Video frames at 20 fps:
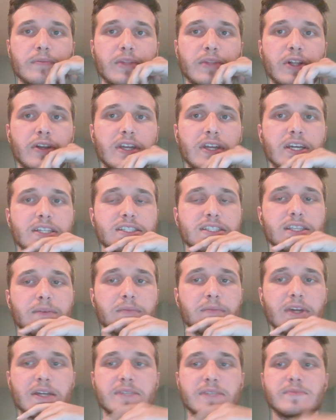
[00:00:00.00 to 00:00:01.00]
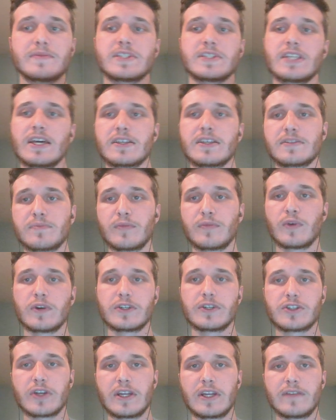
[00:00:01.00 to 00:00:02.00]
Poloniex sometimes has
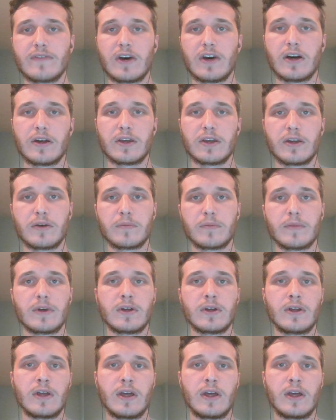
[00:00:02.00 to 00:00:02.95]
more trade volume.